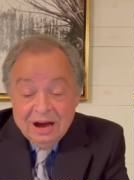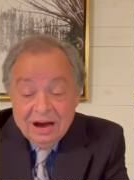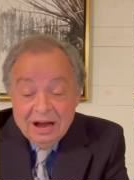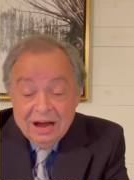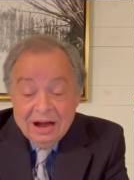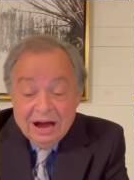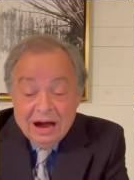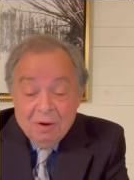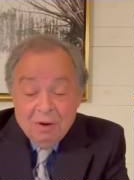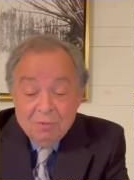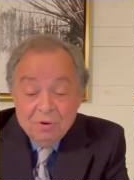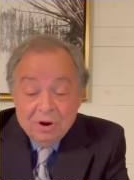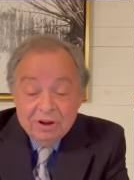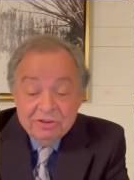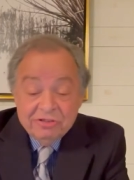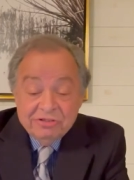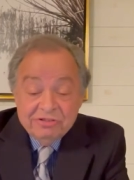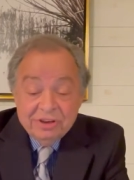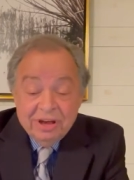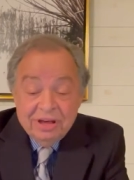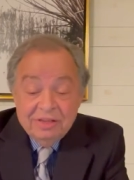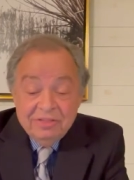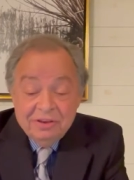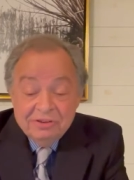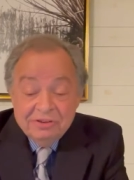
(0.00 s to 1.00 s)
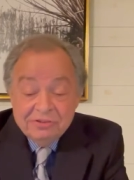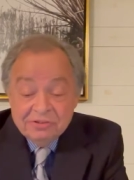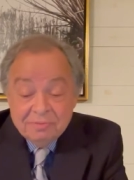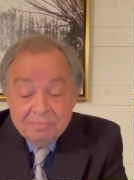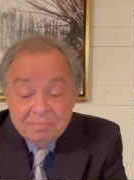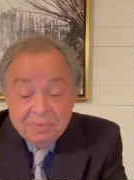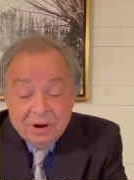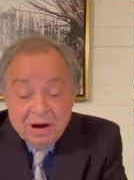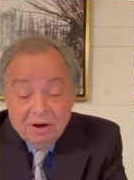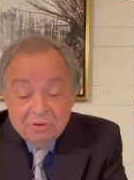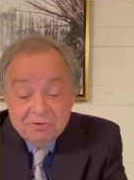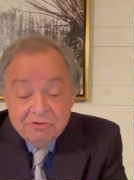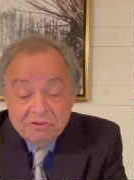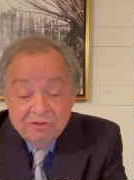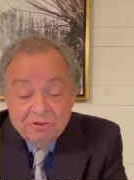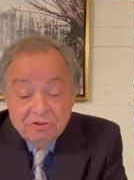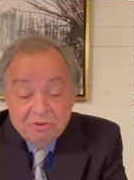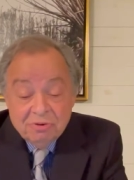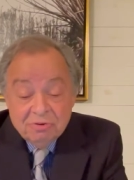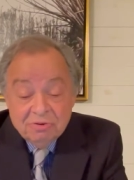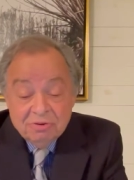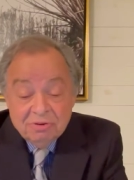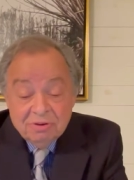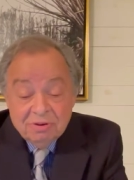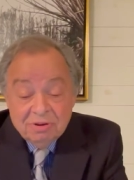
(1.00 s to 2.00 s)
I want to say this about you,
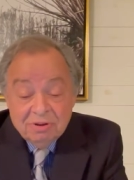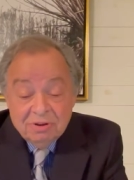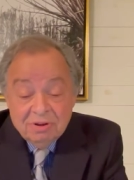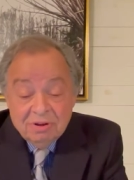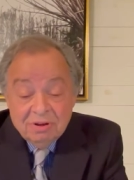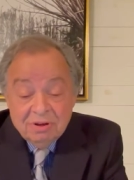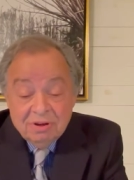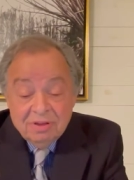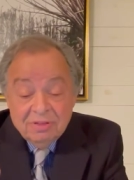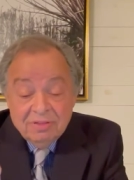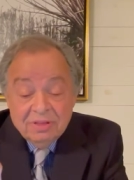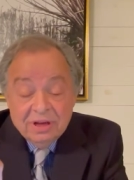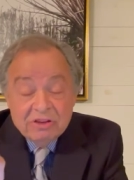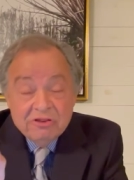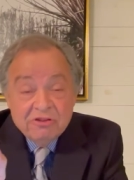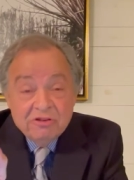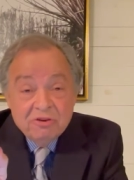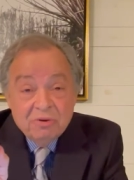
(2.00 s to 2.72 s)
that